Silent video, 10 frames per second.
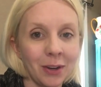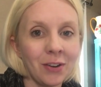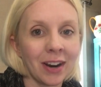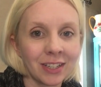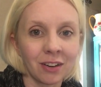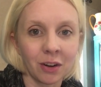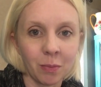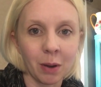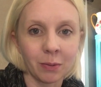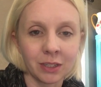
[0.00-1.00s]
but you guys are gonna be
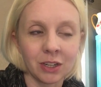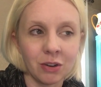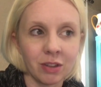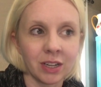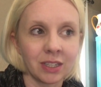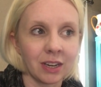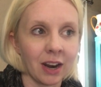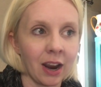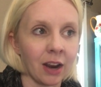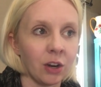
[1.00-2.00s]
able to do this
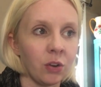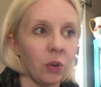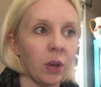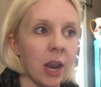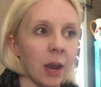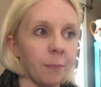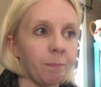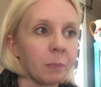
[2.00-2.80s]
today. I know you can.